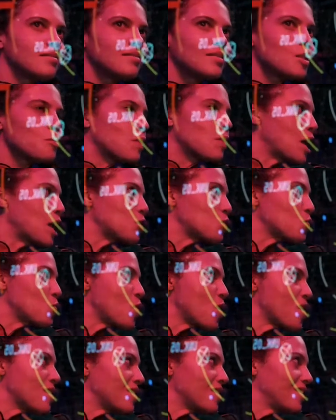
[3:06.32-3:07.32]
Splash
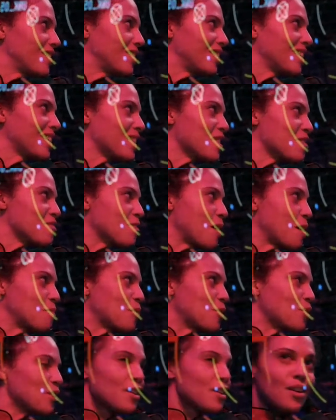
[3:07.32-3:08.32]
one.
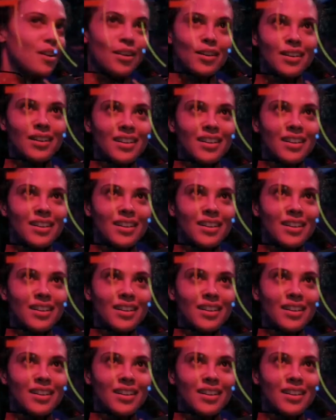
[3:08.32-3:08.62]
5 more to go.